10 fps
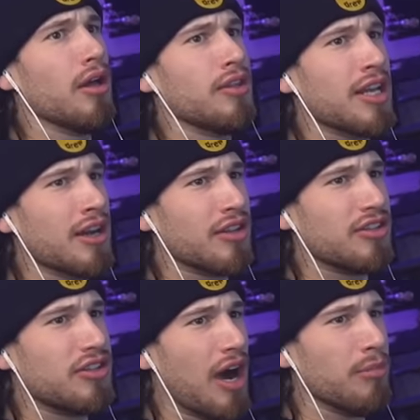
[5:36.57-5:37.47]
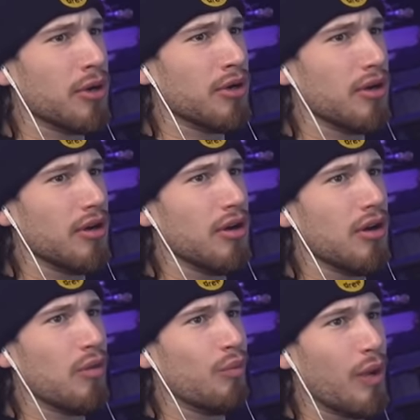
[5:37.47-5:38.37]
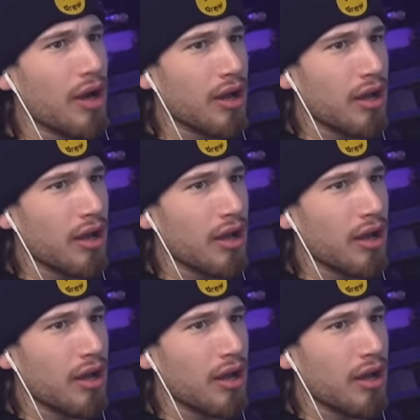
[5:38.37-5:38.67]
They got a double. What?